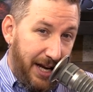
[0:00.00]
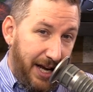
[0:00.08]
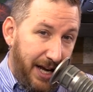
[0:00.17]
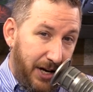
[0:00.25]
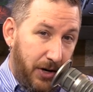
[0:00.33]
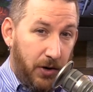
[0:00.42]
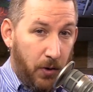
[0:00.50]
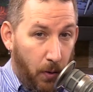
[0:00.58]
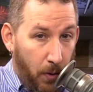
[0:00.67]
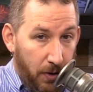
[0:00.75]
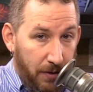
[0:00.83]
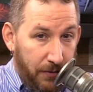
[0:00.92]
and
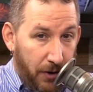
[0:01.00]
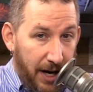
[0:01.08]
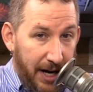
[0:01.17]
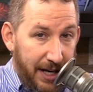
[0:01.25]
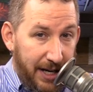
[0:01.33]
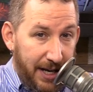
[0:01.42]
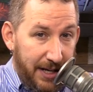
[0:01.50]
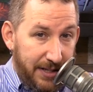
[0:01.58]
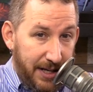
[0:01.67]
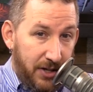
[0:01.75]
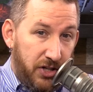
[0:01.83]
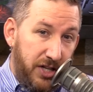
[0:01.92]
coral varieties
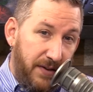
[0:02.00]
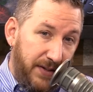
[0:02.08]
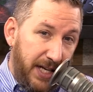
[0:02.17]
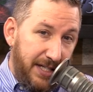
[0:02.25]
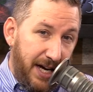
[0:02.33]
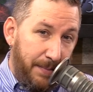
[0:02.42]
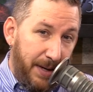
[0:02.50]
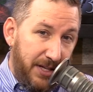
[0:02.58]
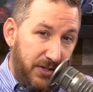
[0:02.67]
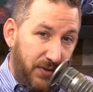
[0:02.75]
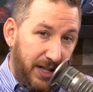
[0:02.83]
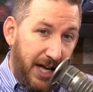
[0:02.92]
and shifting
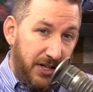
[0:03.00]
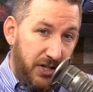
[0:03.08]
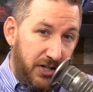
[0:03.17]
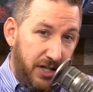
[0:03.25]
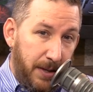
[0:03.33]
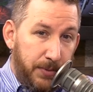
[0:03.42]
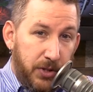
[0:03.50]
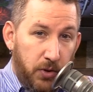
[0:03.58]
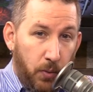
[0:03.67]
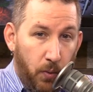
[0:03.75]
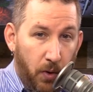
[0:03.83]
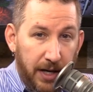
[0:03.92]
dominance relationships to
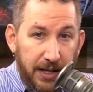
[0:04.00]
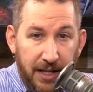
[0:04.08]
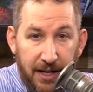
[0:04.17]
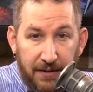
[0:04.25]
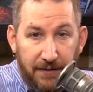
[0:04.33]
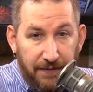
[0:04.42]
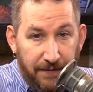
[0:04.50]
one that